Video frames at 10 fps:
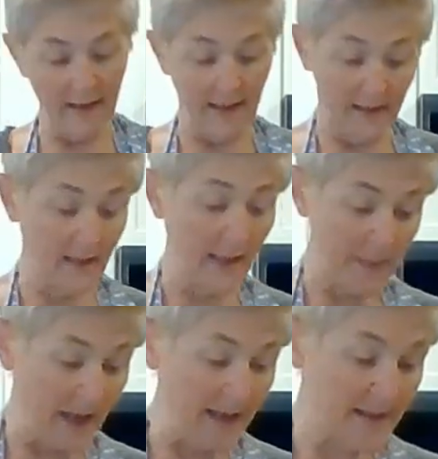into
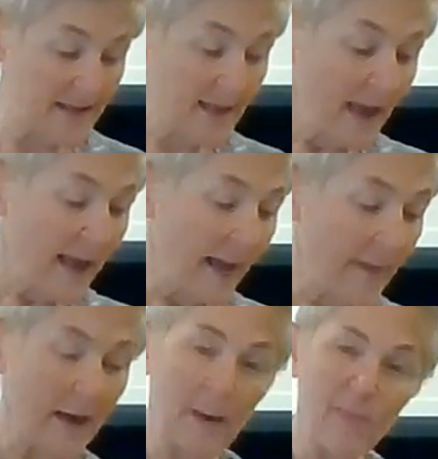cupcakes, and
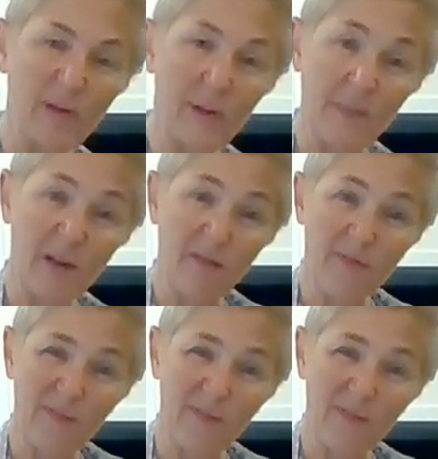then I put them in a,